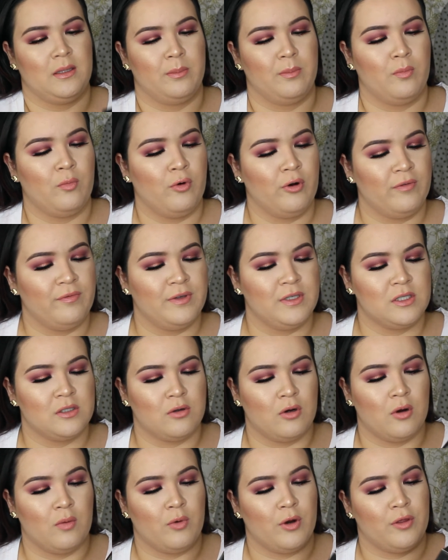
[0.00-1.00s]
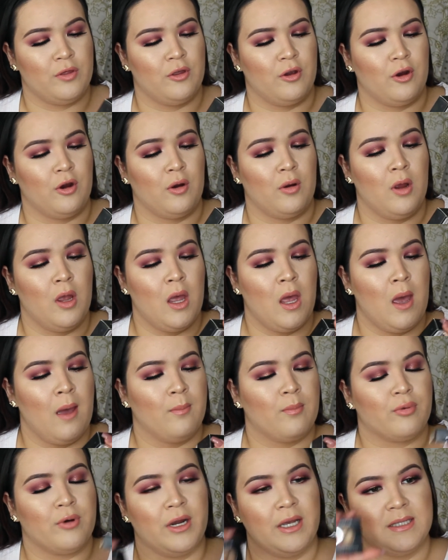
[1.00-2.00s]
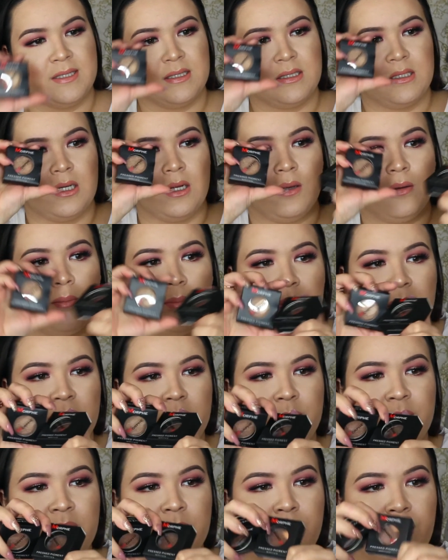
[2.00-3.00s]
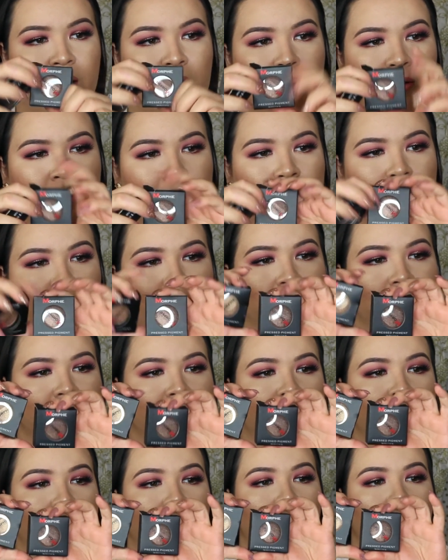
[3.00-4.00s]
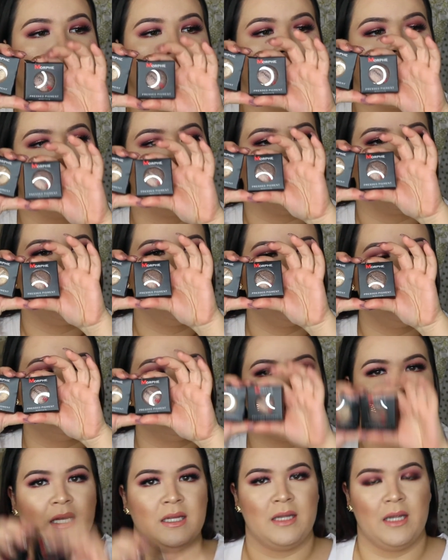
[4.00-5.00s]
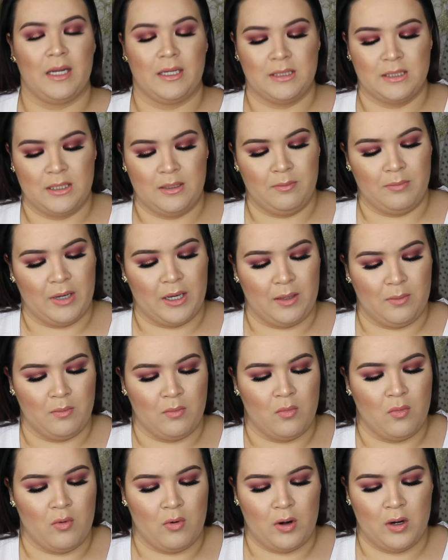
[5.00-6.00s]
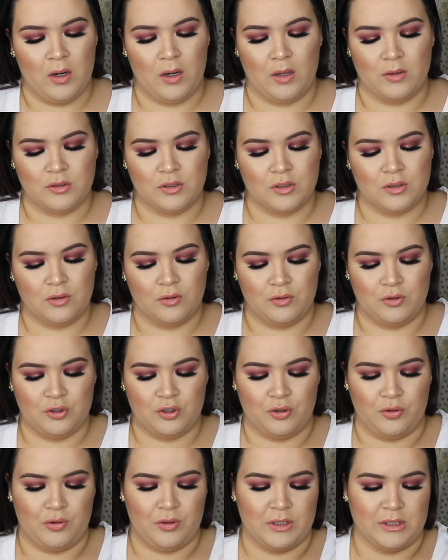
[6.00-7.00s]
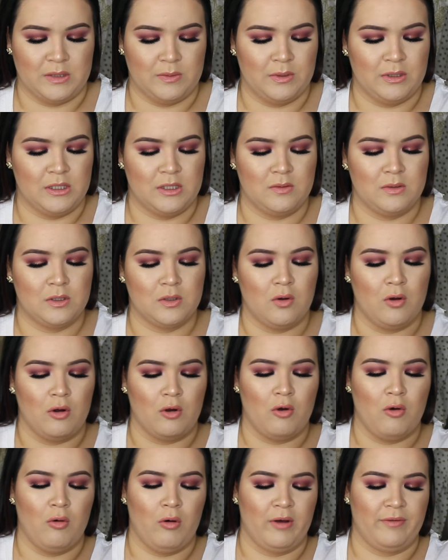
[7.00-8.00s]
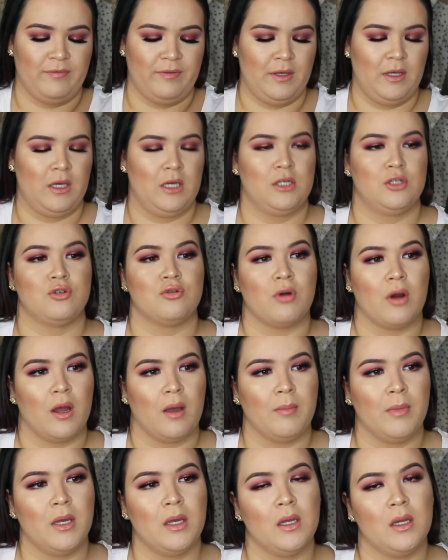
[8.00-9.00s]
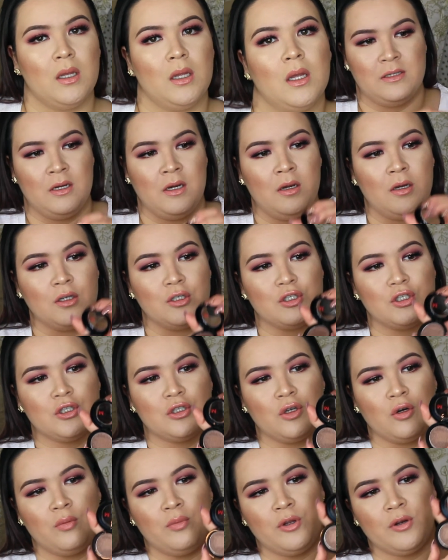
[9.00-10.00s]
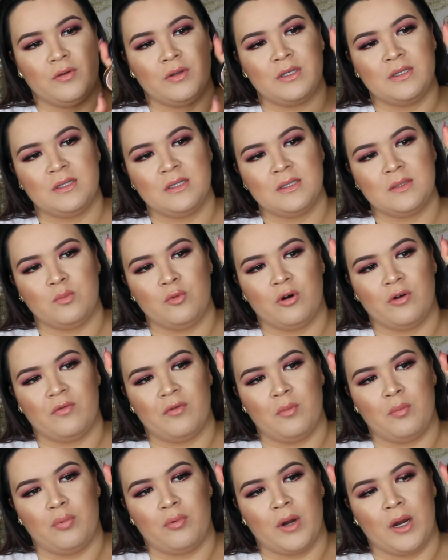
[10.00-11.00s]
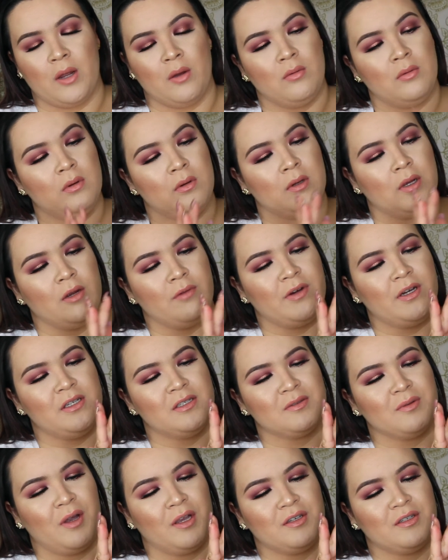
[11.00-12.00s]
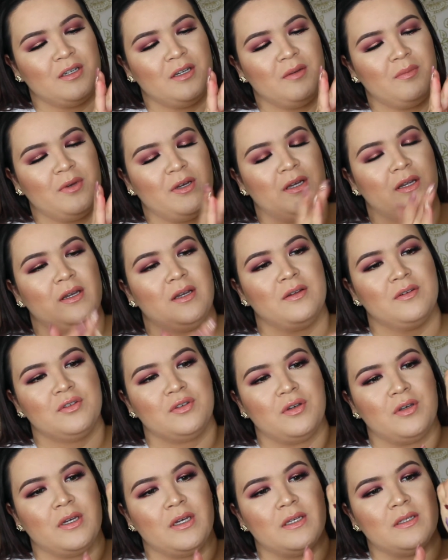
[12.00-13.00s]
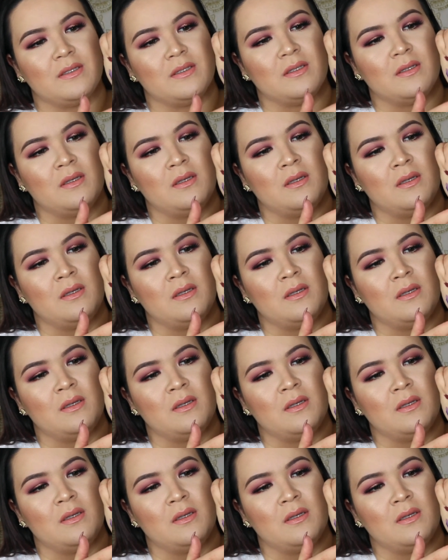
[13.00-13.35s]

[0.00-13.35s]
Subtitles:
the Morphe store were their pressed pigment powders, and I'm kind of upset that I didn't buy any more. I was just going to show you this one. This one's called Coffee and Drama. They're so beautiful. This is more of a brown. I already swatched it, but I'll show you guys.